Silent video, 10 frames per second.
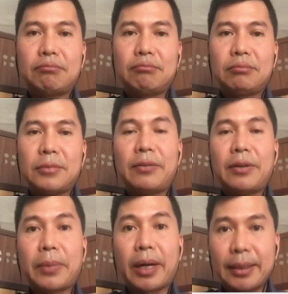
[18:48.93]
never
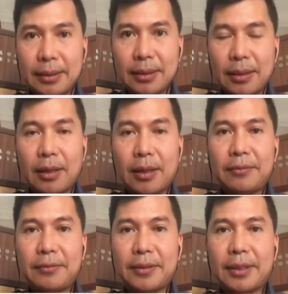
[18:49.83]
part
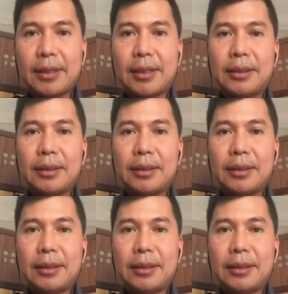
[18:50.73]
of a